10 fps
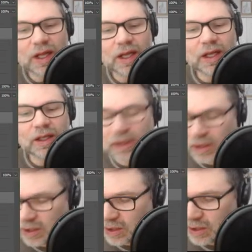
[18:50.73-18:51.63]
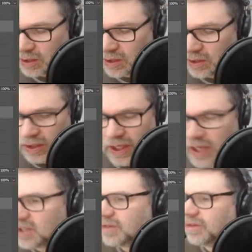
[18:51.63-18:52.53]
And, uh, yeah,
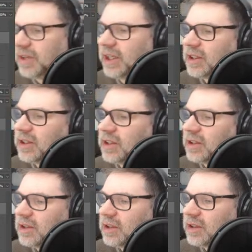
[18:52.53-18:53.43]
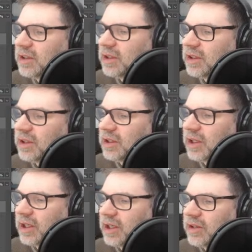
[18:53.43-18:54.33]
his feet.
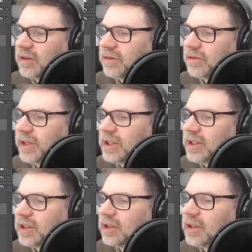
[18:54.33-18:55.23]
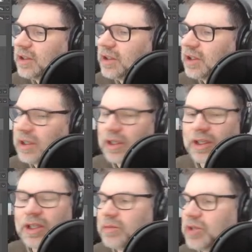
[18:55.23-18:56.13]
Any other feet?
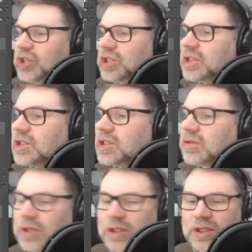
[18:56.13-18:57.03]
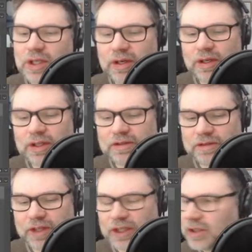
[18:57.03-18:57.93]
Images? Where's Eric's
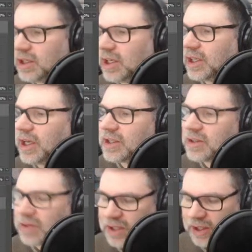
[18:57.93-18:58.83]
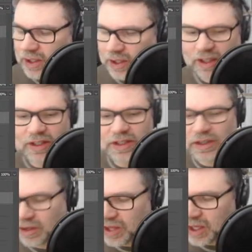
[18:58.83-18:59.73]
feet? Okay, yeah, so he's got little, these little
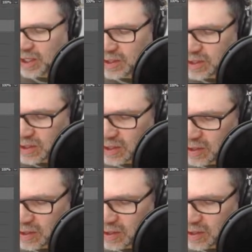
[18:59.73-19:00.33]
things